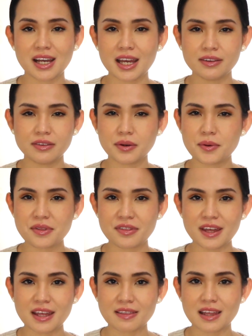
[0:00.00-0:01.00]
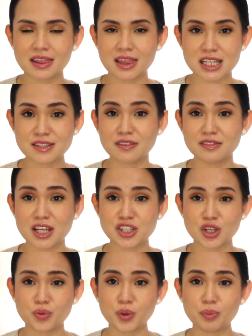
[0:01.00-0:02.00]
I don't think that this
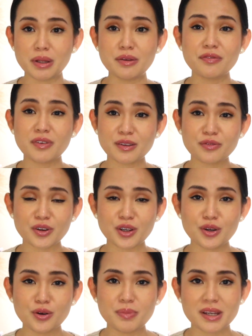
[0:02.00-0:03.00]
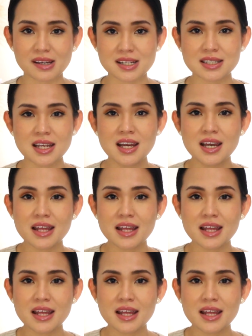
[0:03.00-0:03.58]
foundation would be fit for you because